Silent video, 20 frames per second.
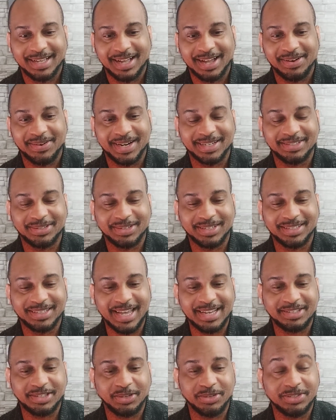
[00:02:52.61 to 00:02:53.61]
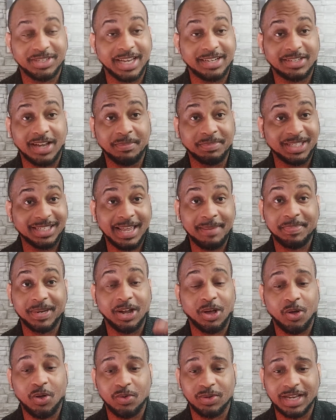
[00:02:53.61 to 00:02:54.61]
All right, so this next little section, I'm
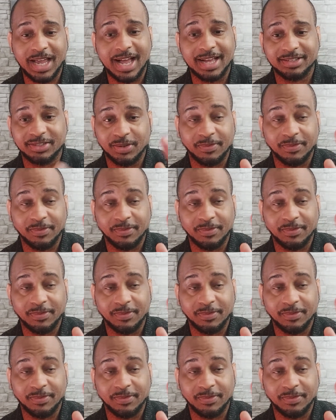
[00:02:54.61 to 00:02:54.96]
skipping a whole lot.